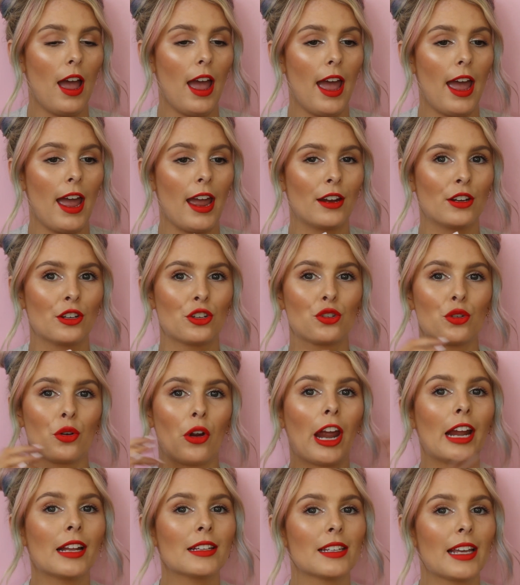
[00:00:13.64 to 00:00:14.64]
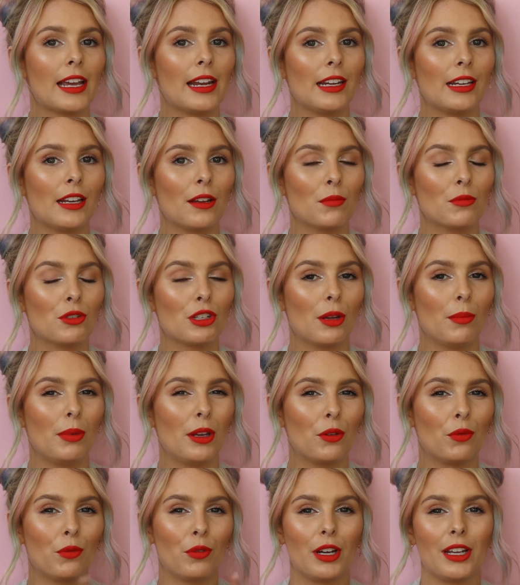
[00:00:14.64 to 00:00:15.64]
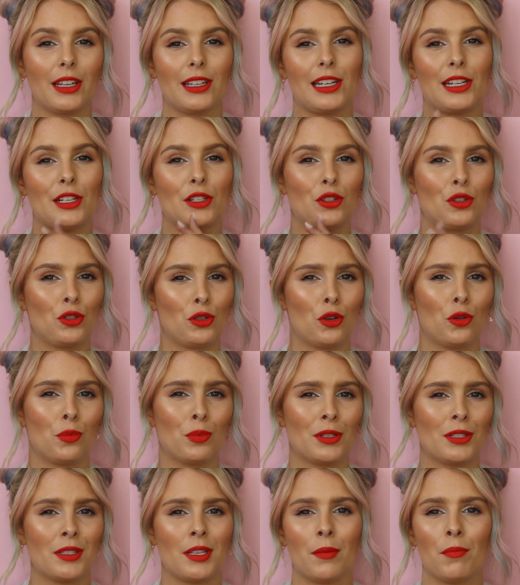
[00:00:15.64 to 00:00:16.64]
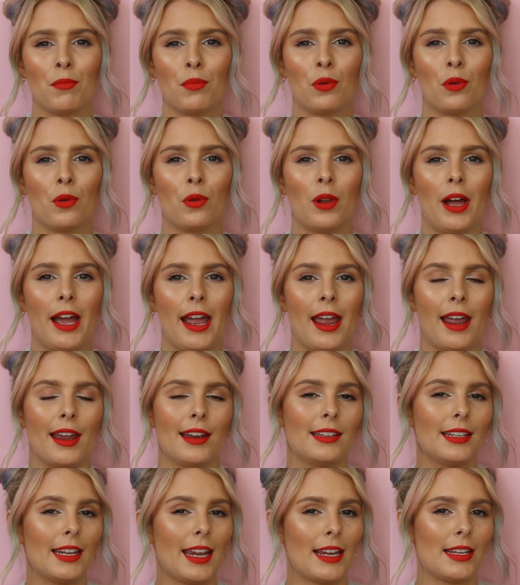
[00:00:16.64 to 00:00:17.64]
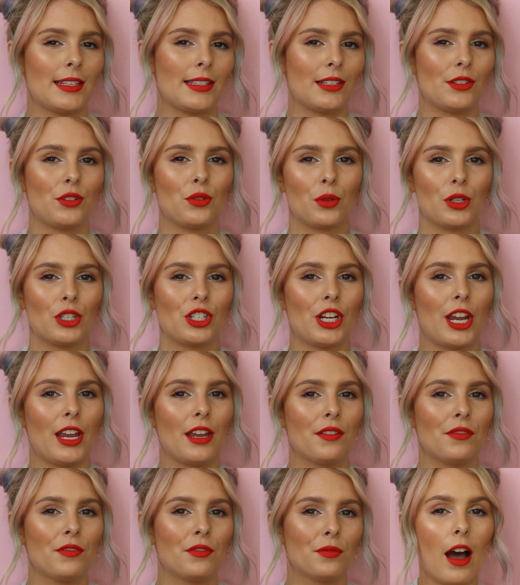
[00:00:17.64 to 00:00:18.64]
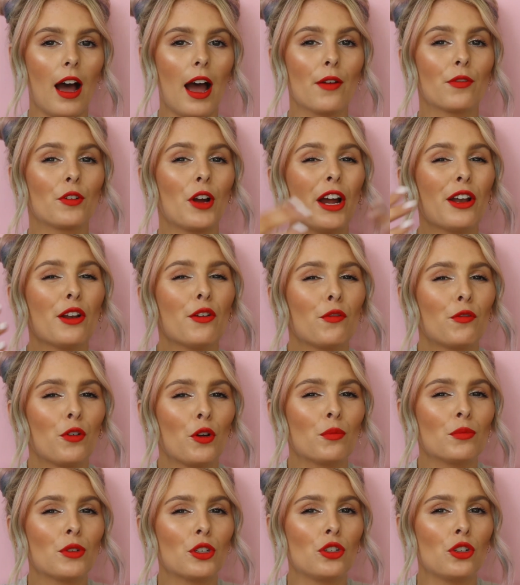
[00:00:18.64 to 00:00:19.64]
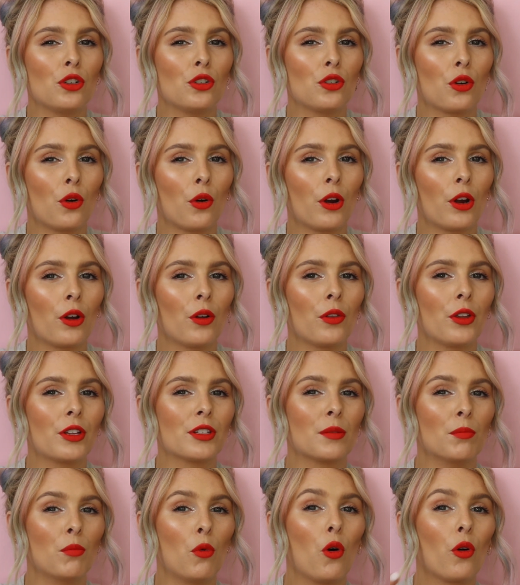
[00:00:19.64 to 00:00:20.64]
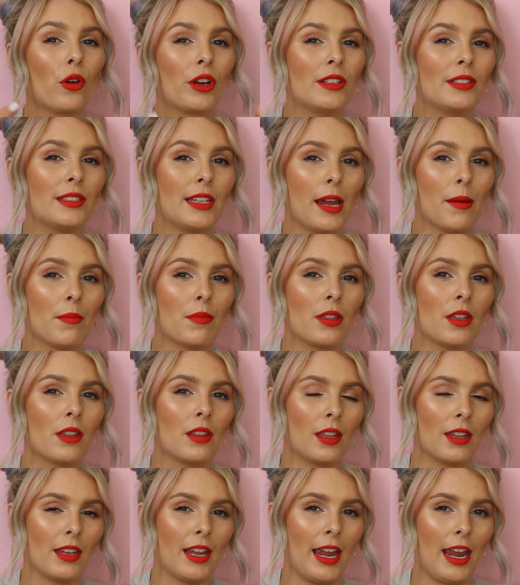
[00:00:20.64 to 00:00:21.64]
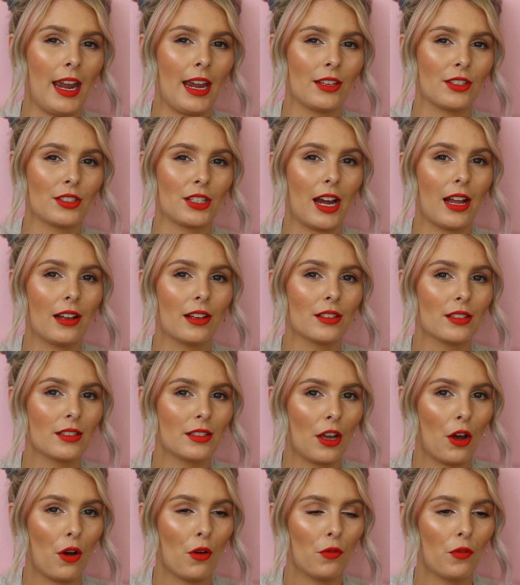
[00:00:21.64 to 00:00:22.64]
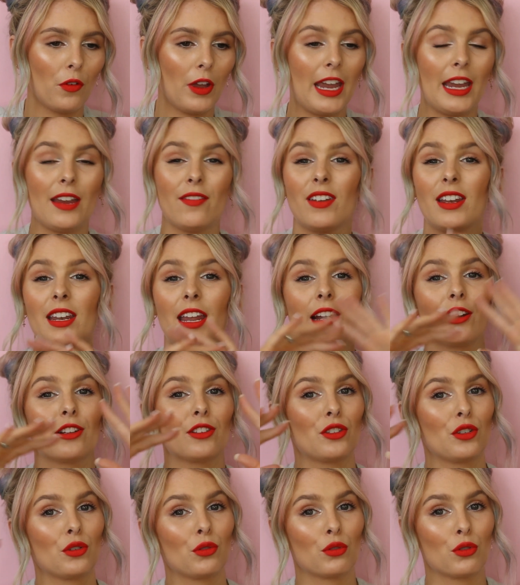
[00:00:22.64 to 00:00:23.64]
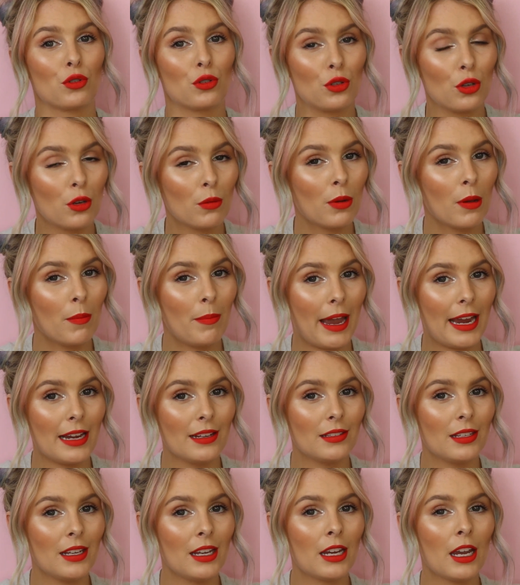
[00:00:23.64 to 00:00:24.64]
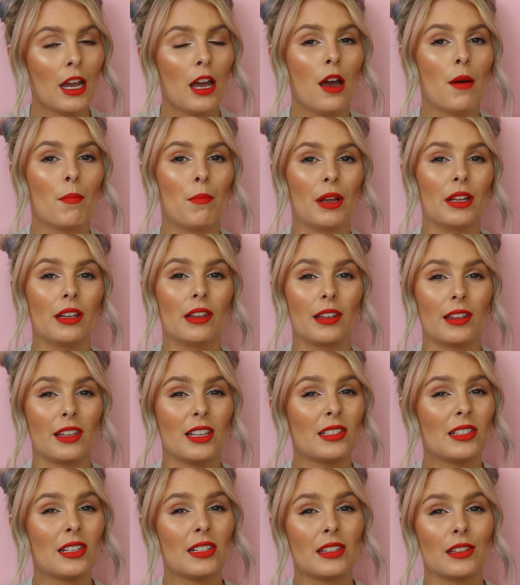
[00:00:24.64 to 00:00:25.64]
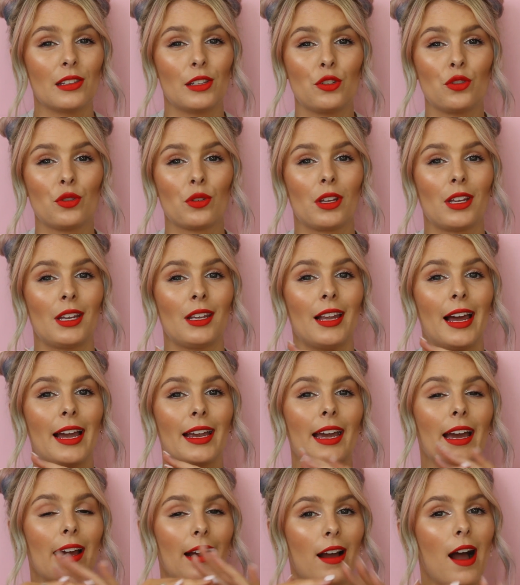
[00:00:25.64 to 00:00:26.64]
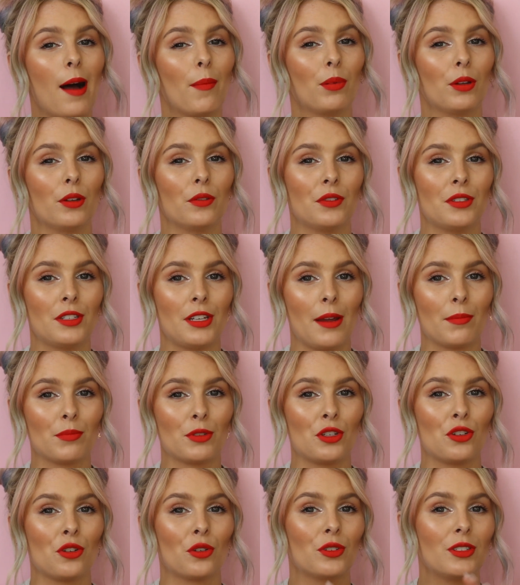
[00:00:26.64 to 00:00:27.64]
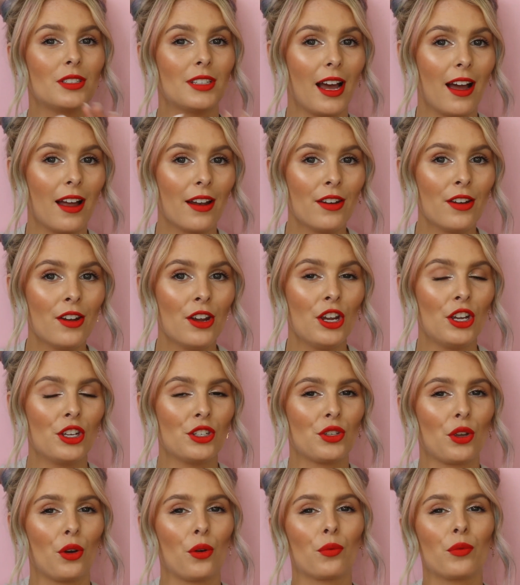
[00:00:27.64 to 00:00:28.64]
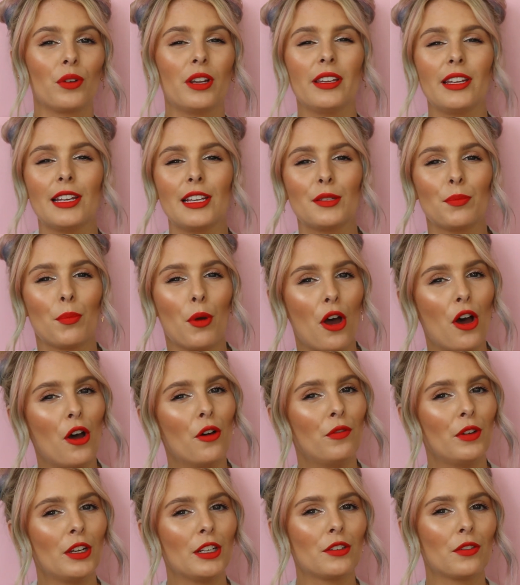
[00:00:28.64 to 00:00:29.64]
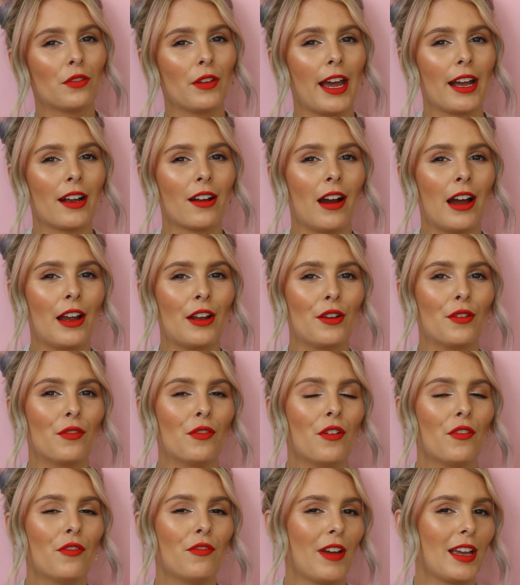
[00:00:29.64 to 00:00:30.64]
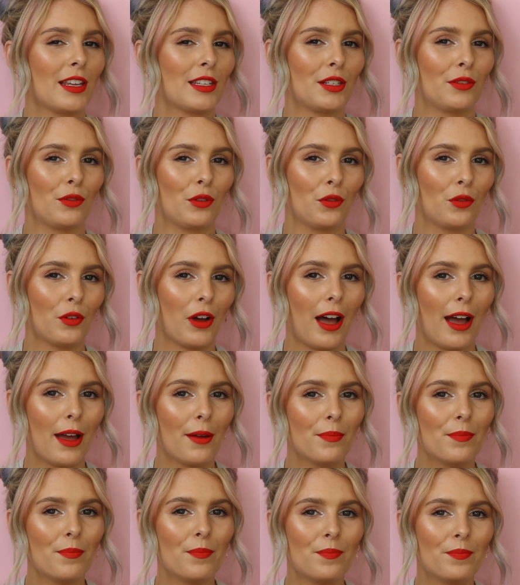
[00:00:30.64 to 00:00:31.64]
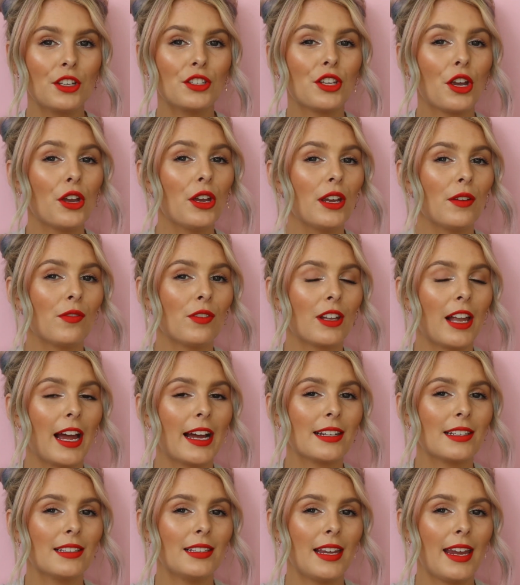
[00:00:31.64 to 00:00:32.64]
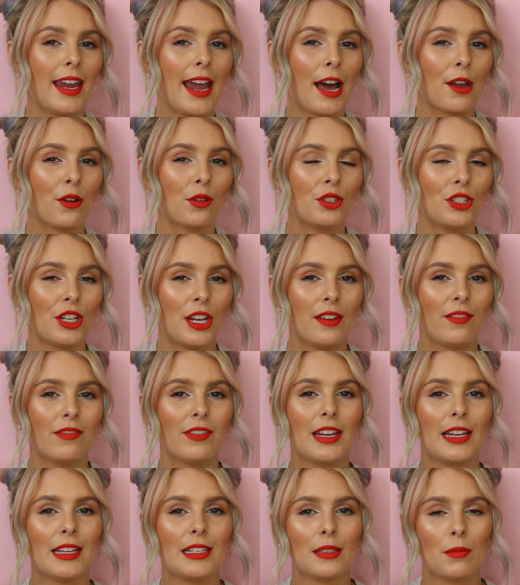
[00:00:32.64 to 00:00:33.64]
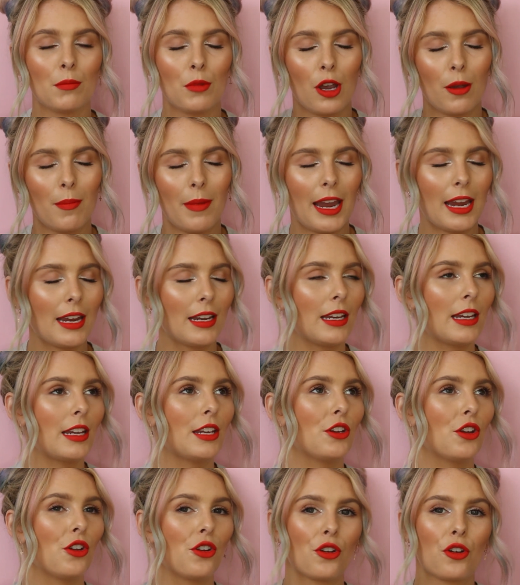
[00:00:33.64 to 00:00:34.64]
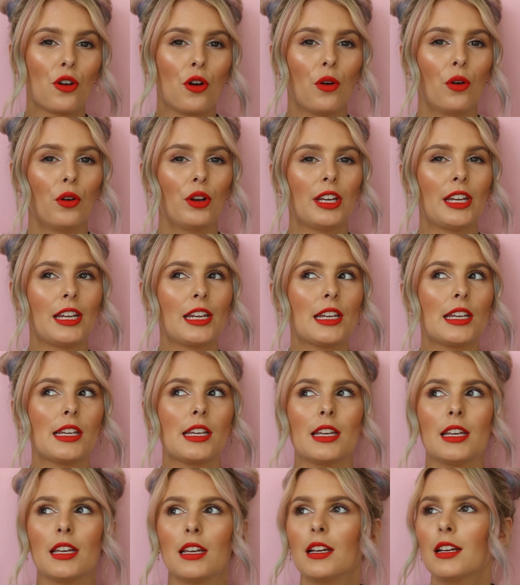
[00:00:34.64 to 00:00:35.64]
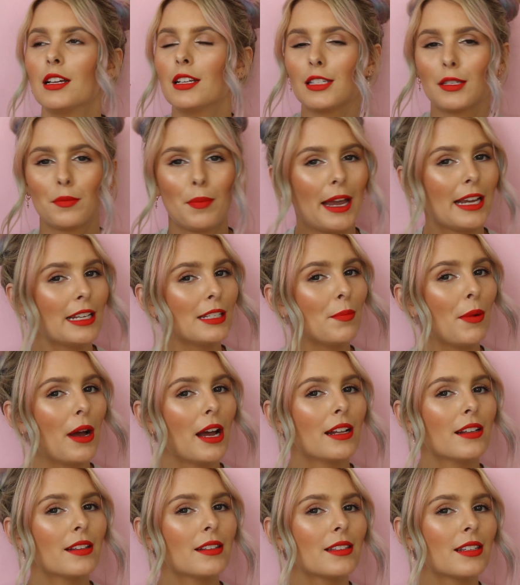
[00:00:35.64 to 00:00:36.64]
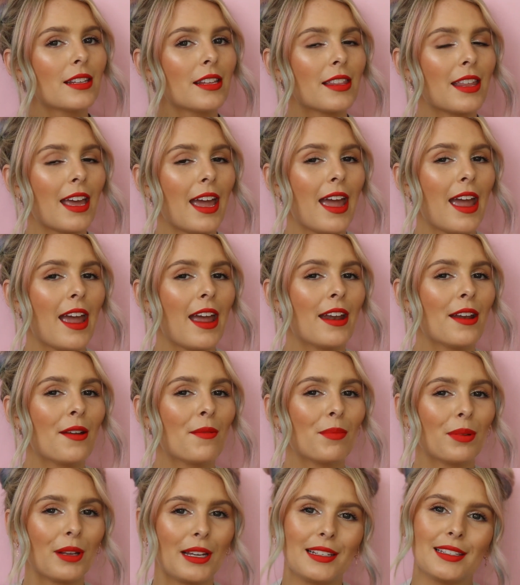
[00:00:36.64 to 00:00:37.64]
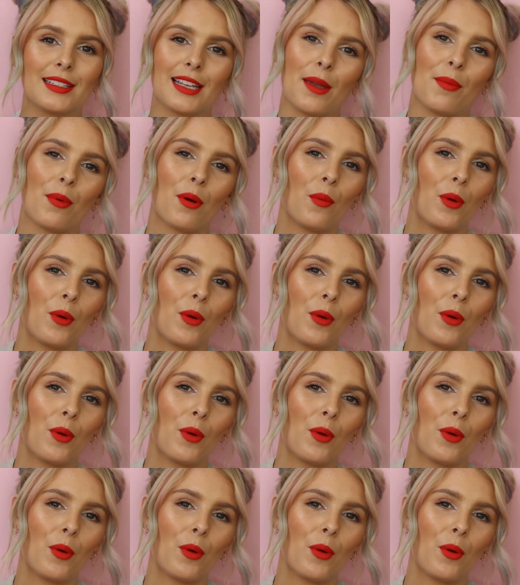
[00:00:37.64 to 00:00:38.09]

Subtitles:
and translating them to be really super simple and easy to achieve. I've kind of filmed a tutorial that's more in depth than the hairstyle itself. Even then, it's still super basic, but this is literally like a couple of steps and you're done. So it really is perfect for that kind of festival vibe. So if you'd like to see how to achieve these mermaid-y, unicorn-y space buns, then please keep